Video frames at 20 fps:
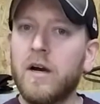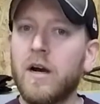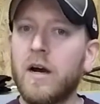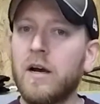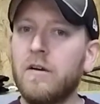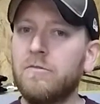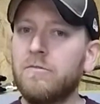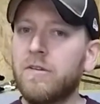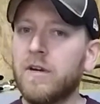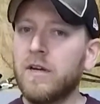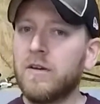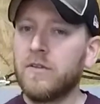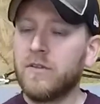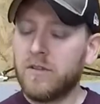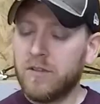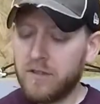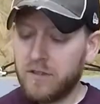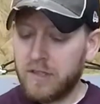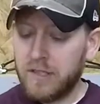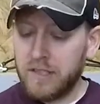I found
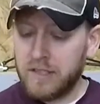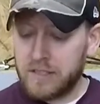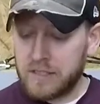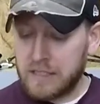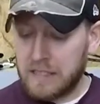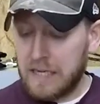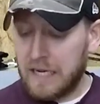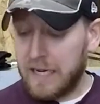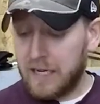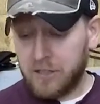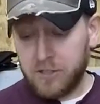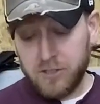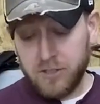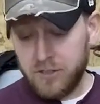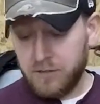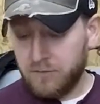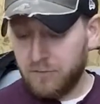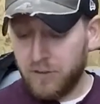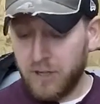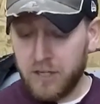that it's
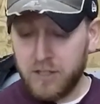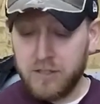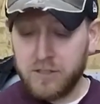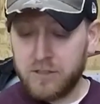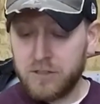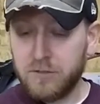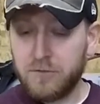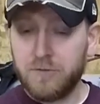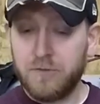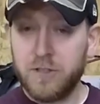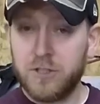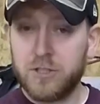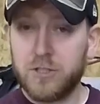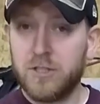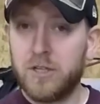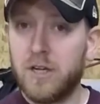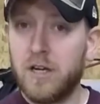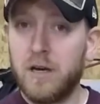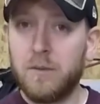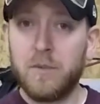actually very
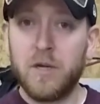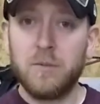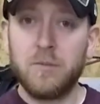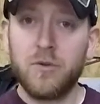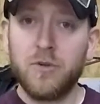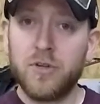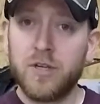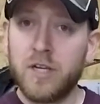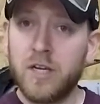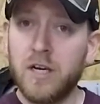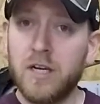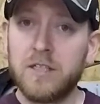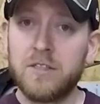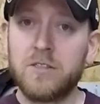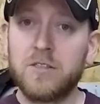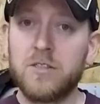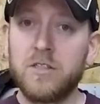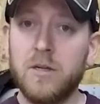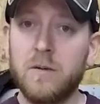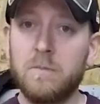sufficient. I'm able to cut
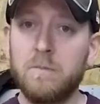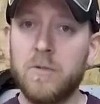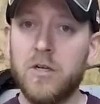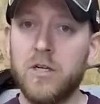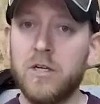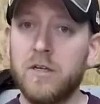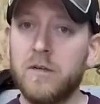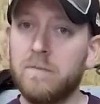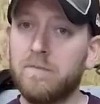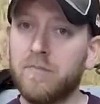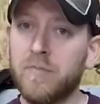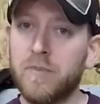some uh,